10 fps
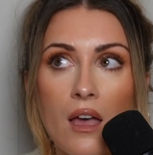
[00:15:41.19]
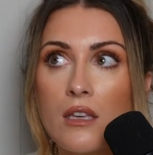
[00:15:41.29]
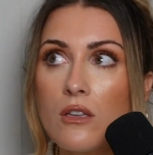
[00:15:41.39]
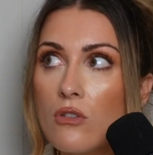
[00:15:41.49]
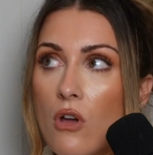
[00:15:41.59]

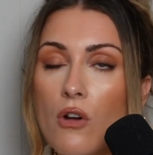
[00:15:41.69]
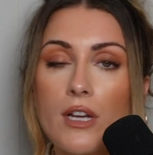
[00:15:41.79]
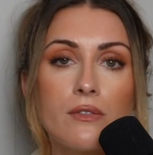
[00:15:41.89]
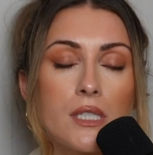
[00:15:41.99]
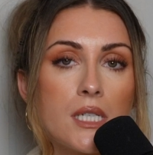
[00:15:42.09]
You're not
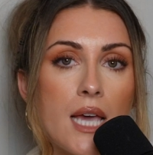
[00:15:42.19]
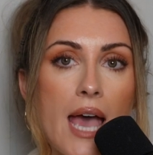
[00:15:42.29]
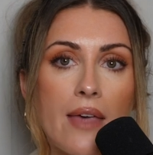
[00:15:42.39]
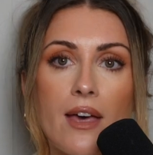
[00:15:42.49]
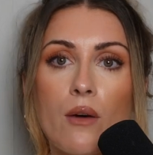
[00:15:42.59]
even
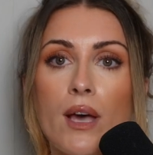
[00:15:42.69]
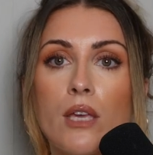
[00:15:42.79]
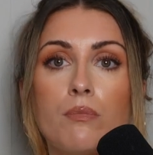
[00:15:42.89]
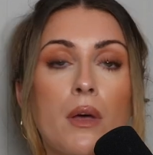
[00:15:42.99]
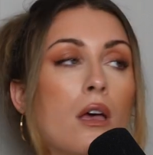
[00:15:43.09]
together. Why are
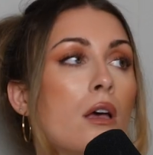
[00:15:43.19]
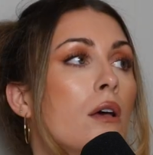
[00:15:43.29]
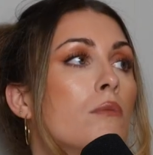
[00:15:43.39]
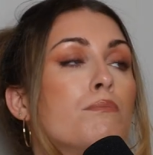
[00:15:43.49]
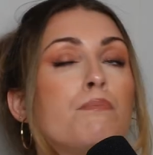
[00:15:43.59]
you
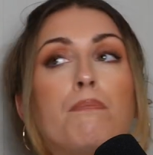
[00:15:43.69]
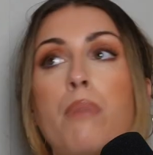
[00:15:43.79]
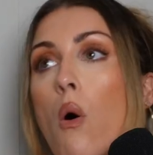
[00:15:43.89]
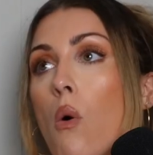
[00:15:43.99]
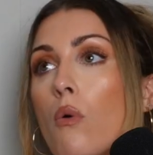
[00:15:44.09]

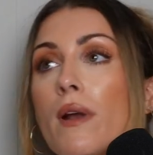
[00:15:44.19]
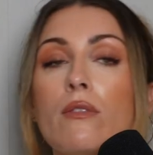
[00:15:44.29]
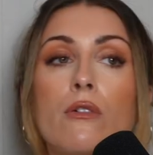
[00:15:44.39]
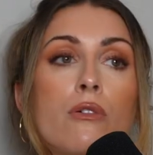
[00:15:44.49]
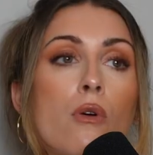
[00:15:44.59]

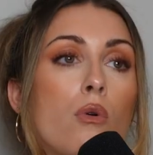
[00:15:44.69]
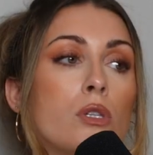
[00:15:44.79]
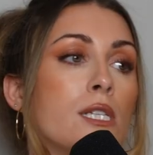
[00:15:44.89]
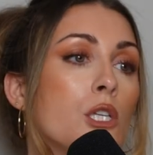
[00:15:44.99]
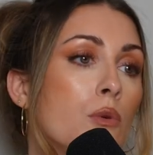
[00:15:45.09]
pouring the
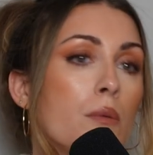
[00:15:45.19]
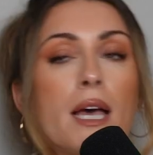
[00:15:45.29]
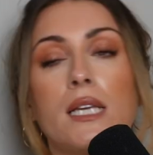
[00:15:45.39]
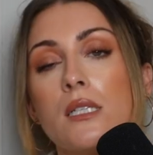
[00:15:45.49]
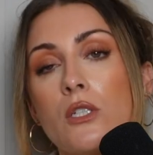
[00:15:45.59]
thoughts in your
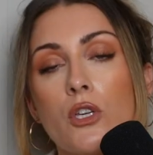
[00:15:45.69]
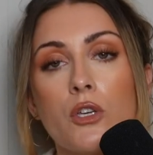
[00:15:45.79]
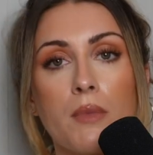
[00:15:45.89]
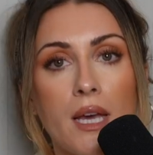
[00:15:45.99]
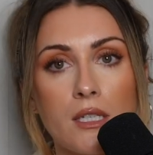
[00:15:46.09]
mind on
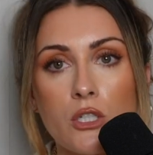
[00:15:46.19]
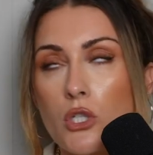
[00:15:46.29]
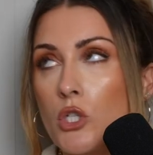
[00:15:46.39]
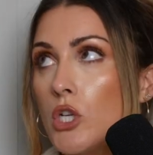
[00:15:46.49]
her mind?